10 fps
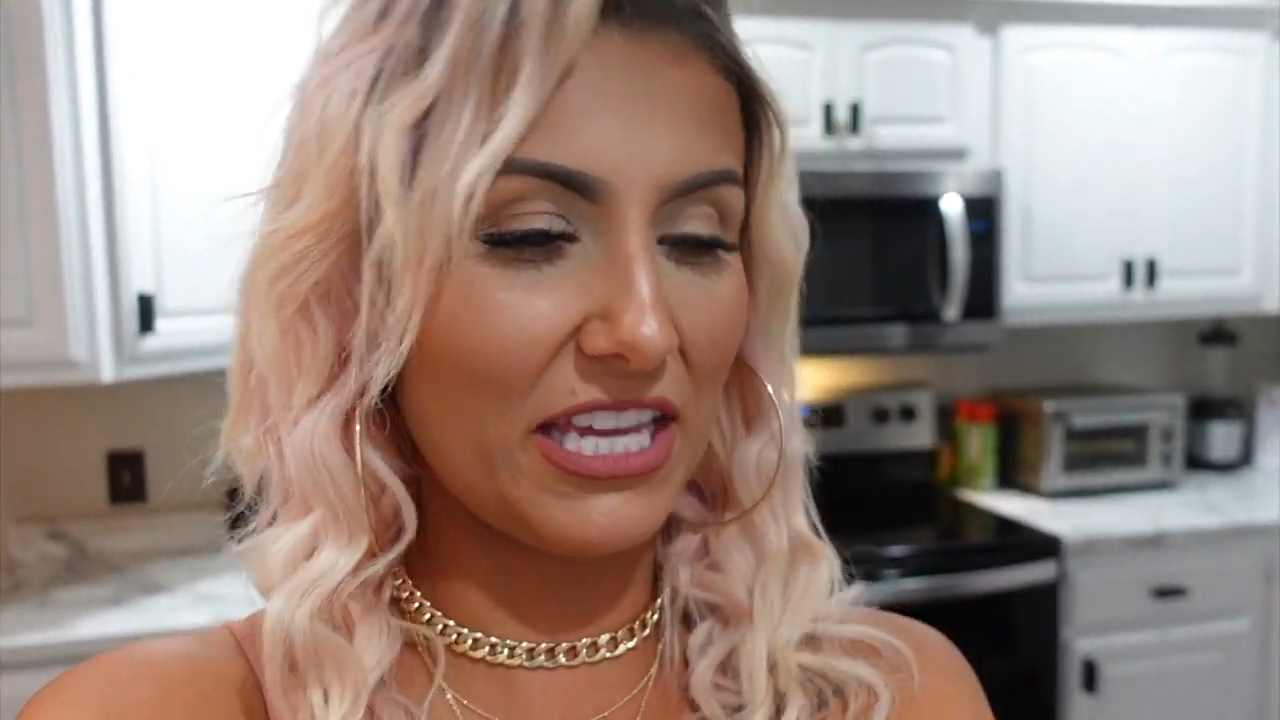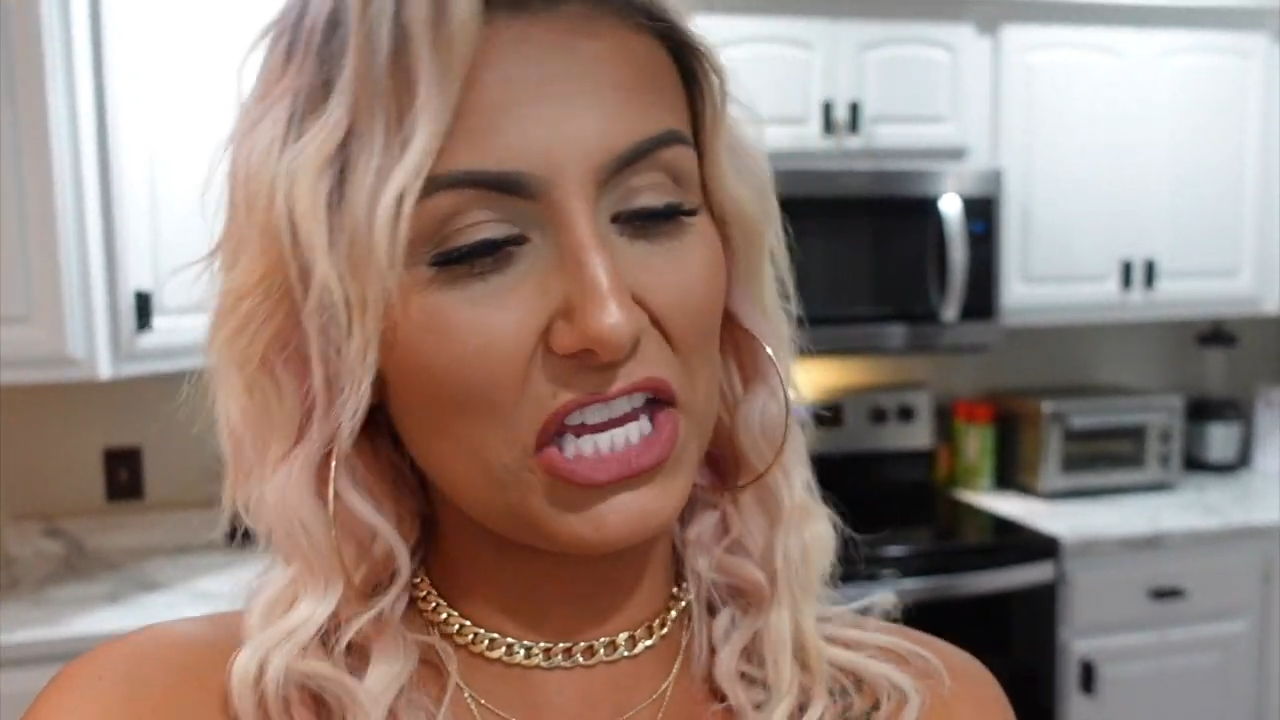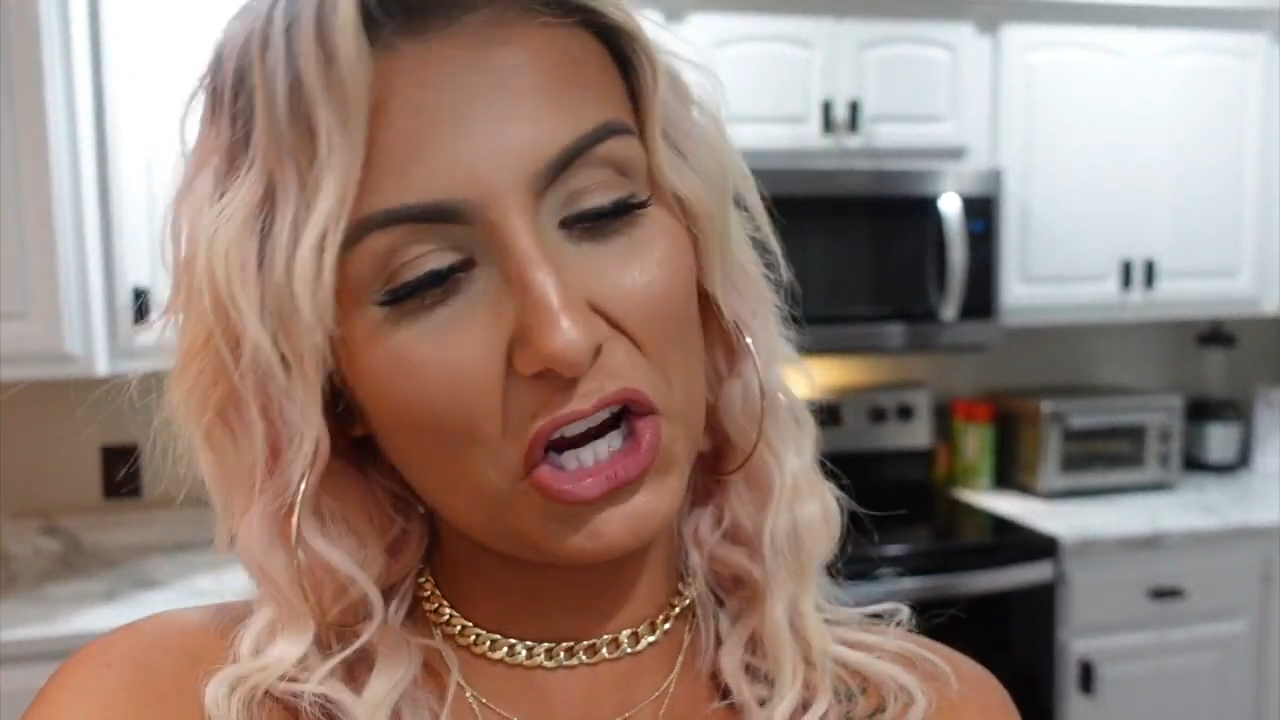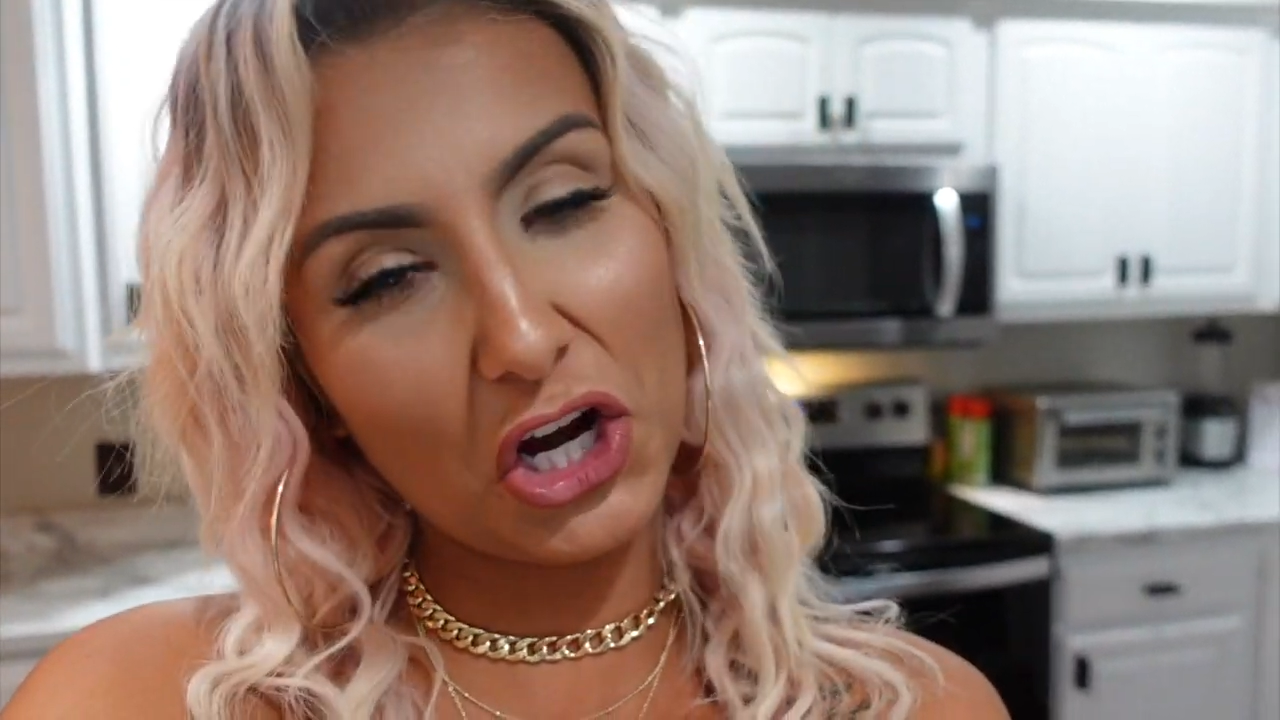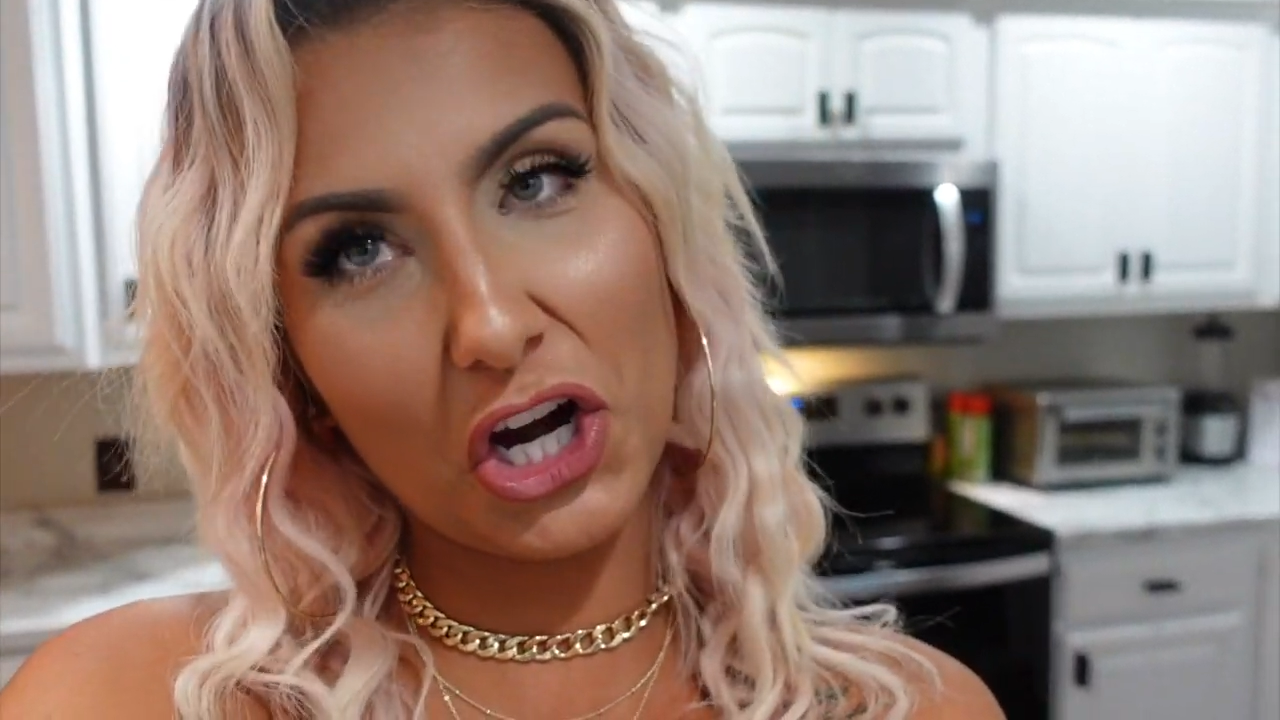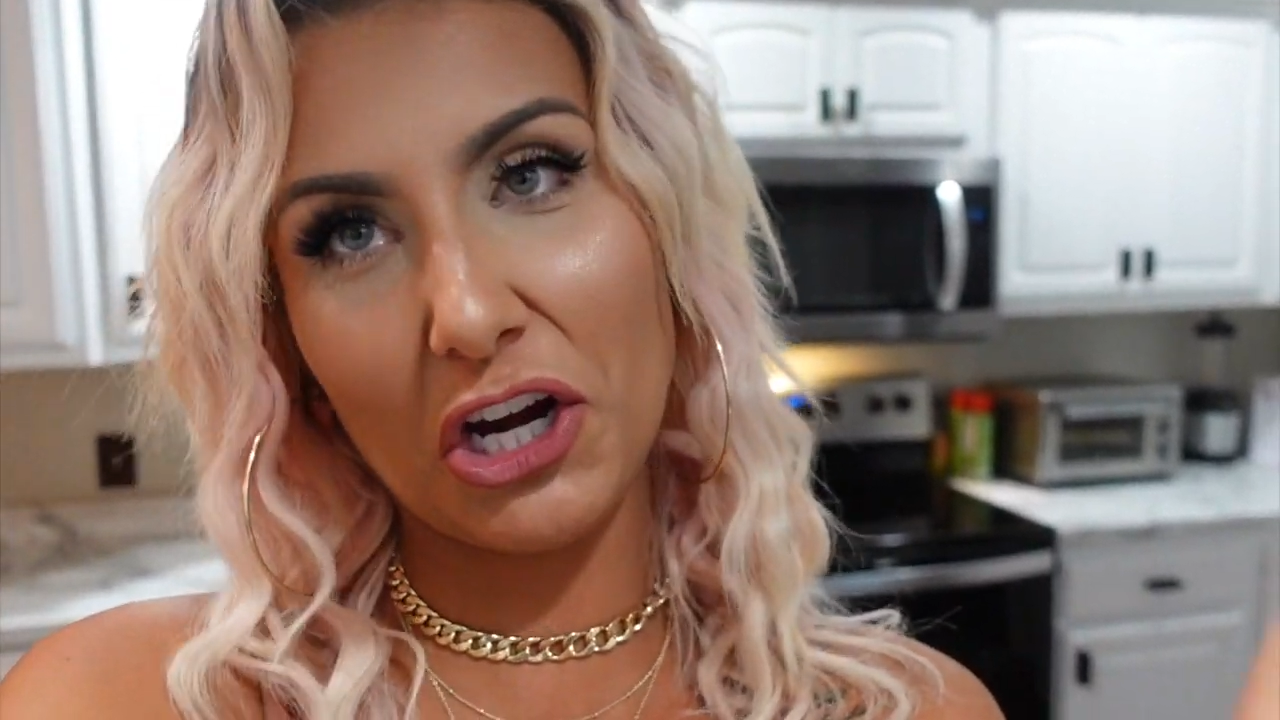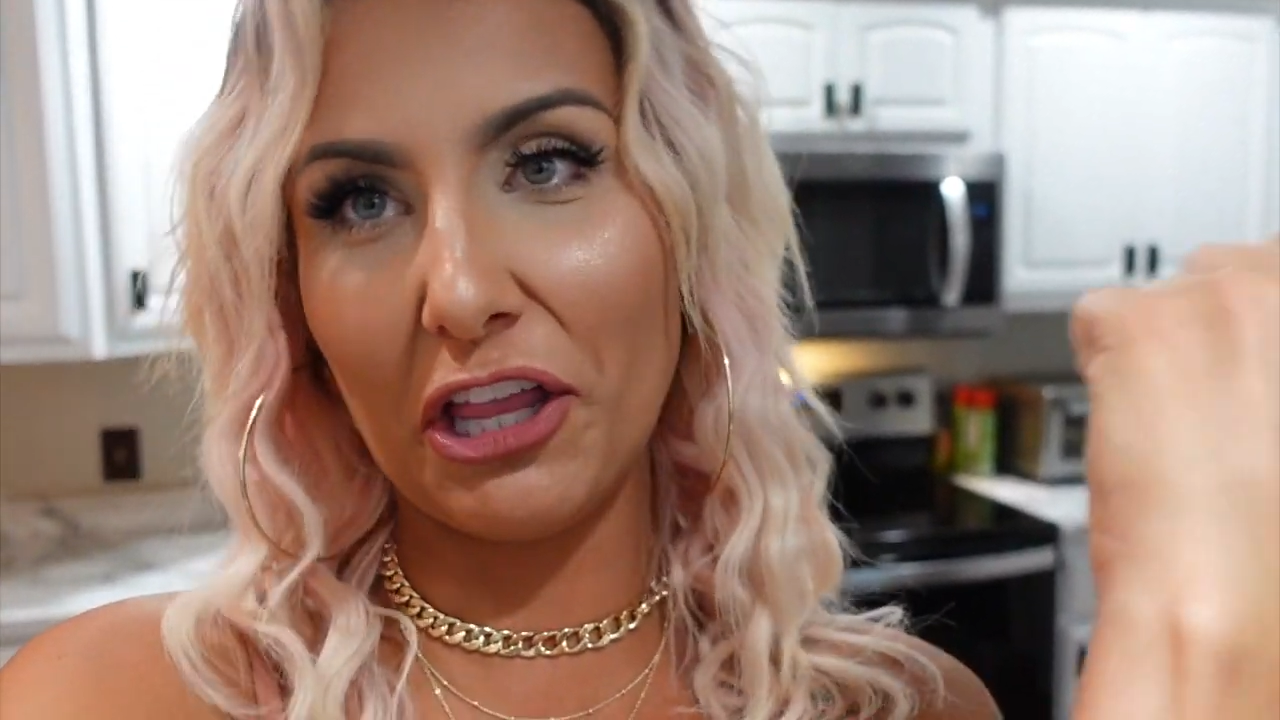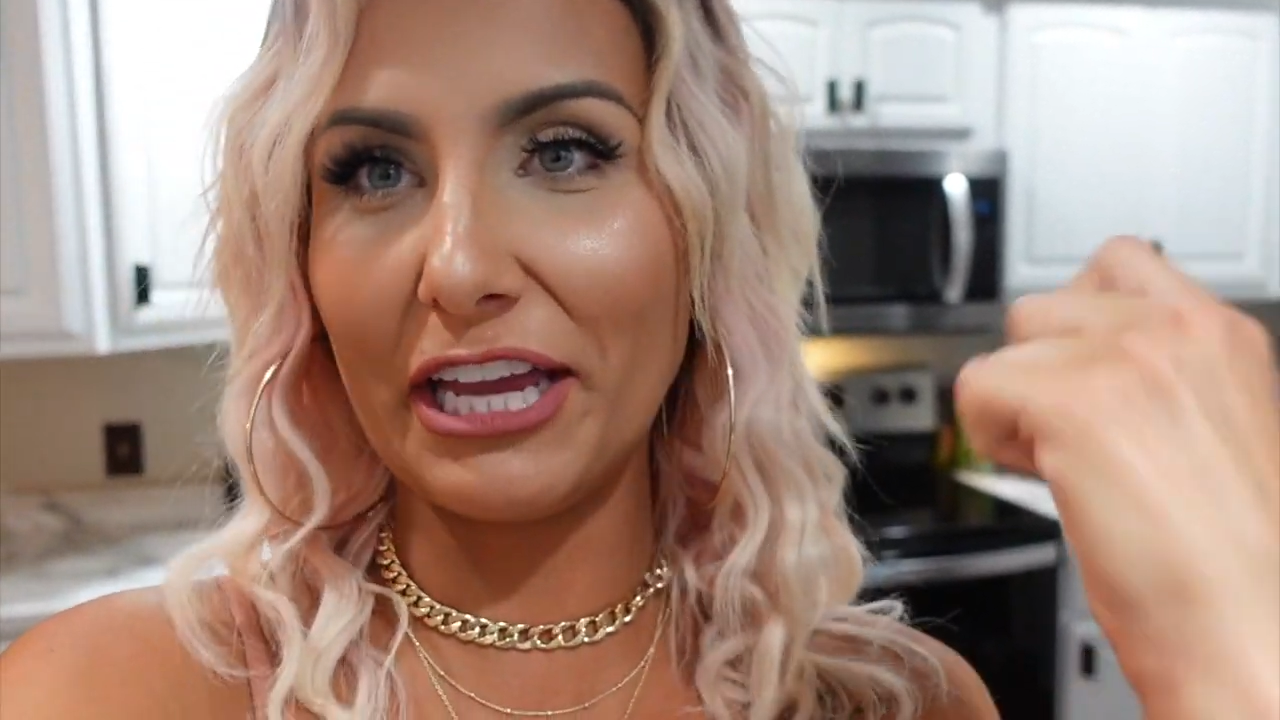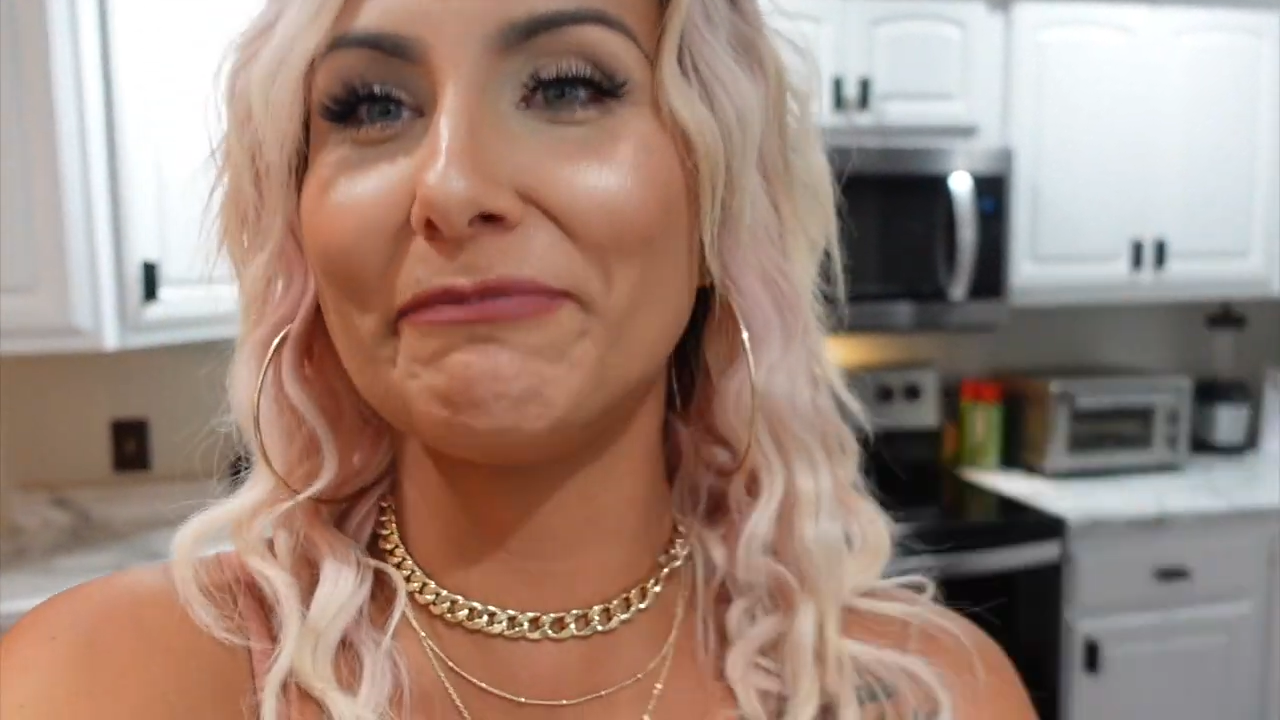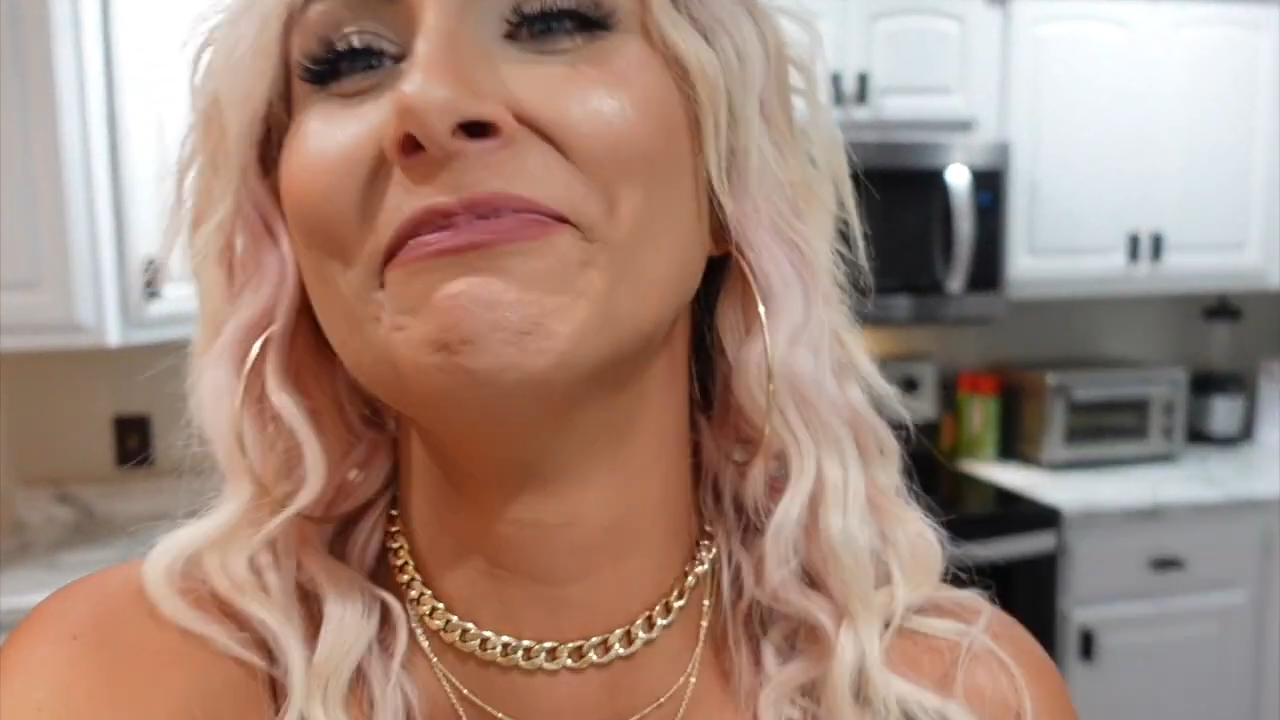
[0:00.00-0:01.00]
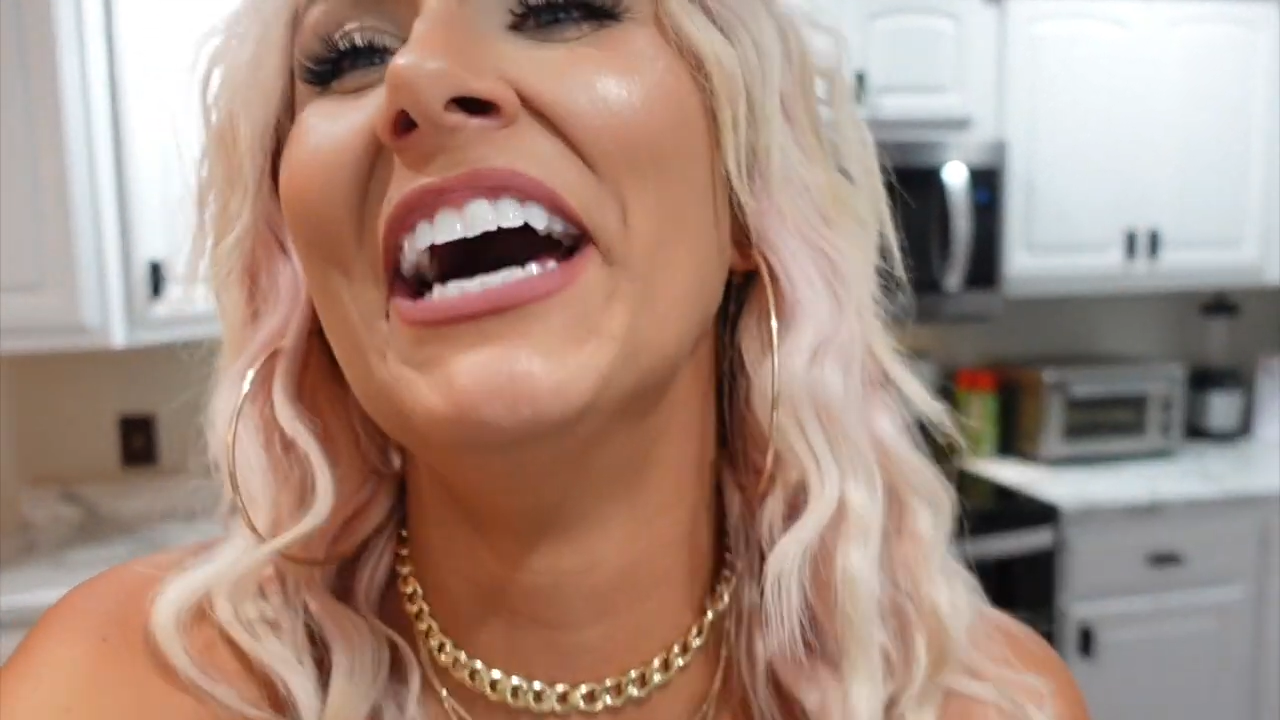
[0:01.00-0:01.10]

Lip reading: here. Like,